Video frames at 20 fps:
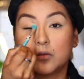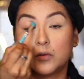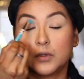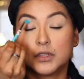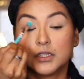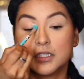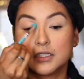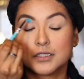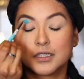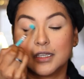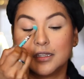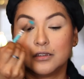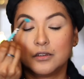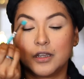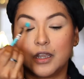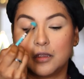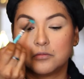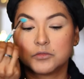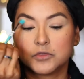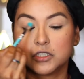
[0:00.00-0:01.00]
with this
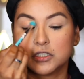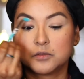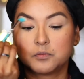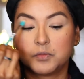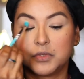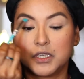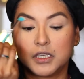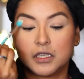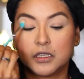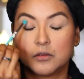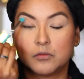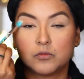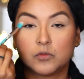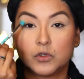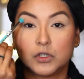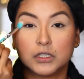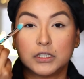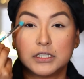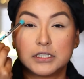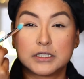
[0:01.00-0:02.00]
color, I'm just being
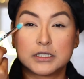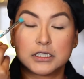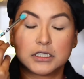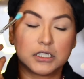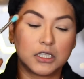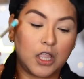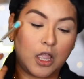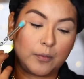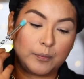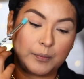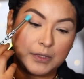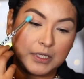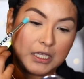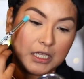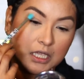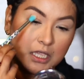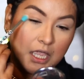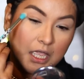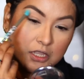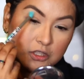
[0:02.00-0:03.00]
really
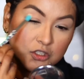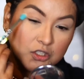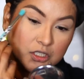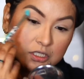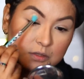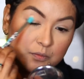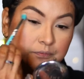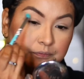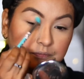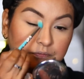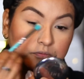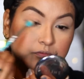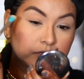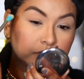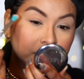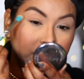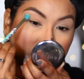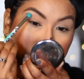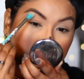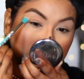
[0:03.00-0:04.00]
sloppy and just
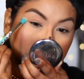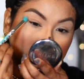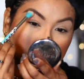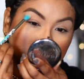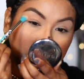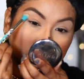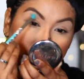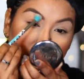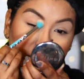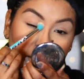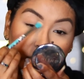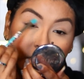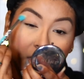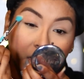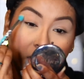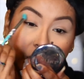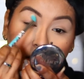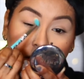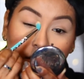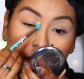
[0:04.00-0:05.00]
blowing it out
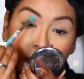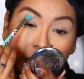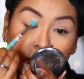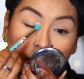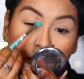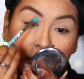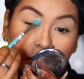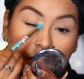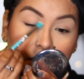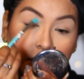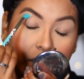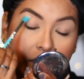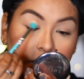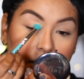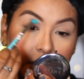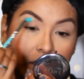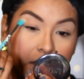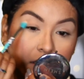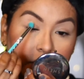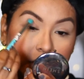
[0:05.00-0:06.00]
on my eye
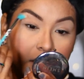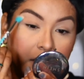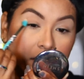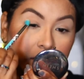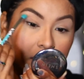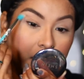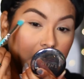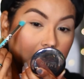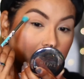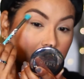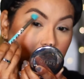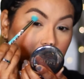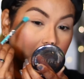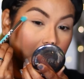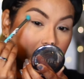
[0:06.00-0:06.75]
because again,